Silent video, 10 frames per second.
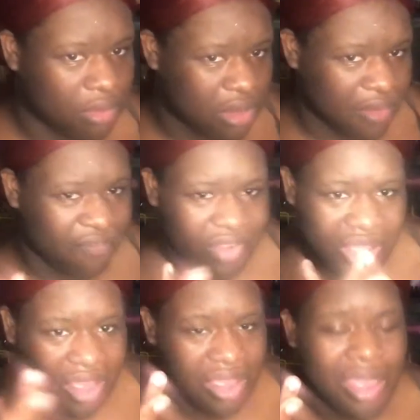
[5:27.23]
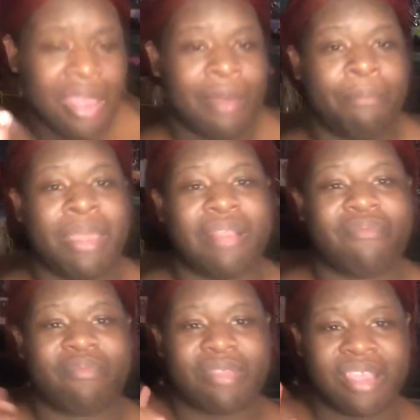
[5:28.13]
the fuck? Bitch,
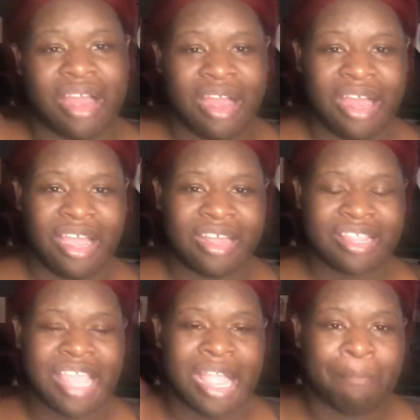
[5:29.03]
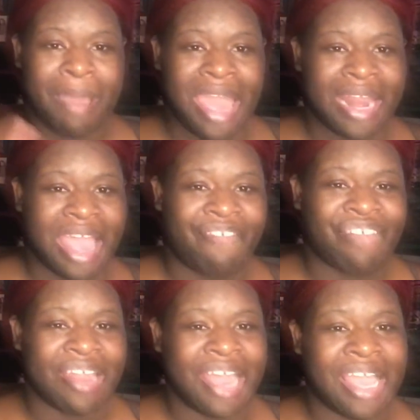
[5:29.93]
the thing about it, I
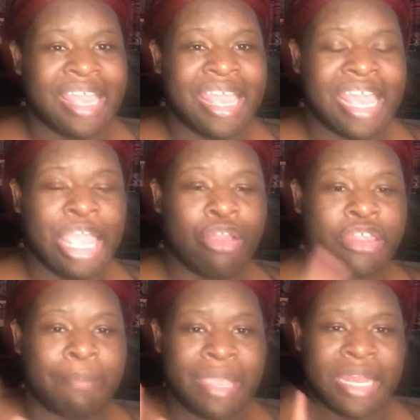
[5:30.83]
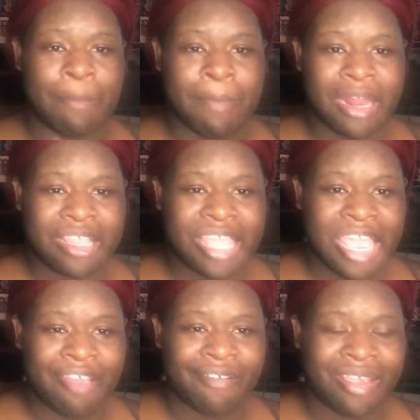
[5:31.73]
found out, like, he used to be in the
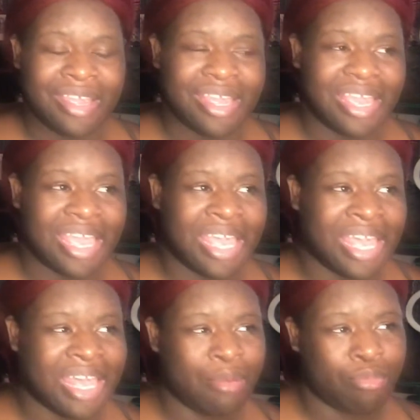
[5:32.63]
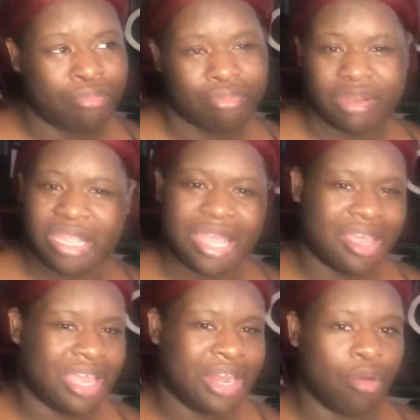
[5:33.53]
military and,
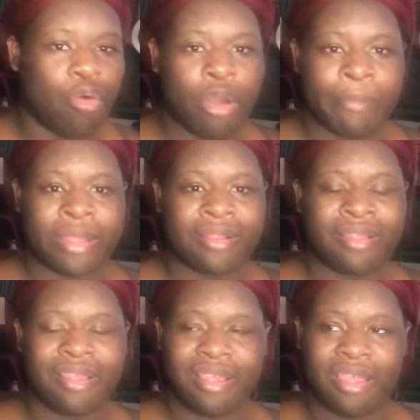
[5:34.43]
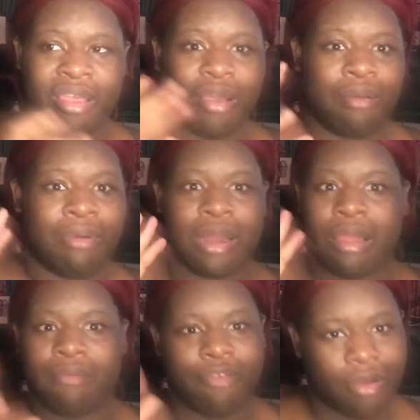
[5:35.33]
yeah, in the army or
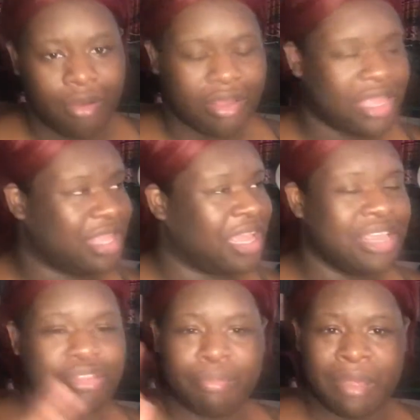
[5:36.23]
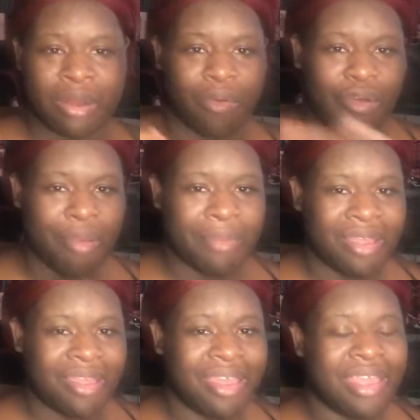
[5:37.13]
whatever. Yeah, he used to be in the army.
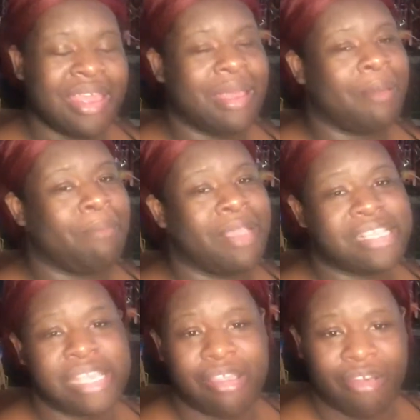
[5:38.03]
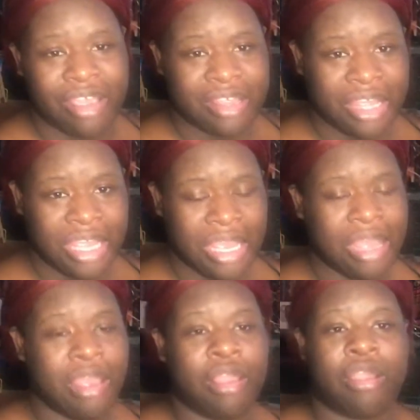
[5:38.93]
Bitch, he crazy.
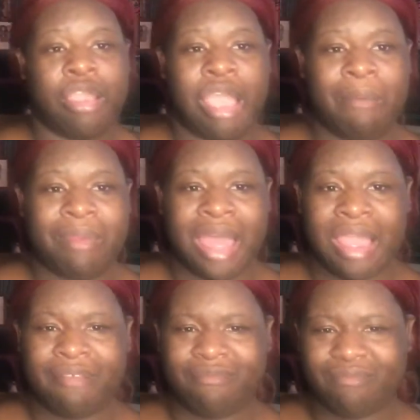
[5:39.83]
Girl, I'm like,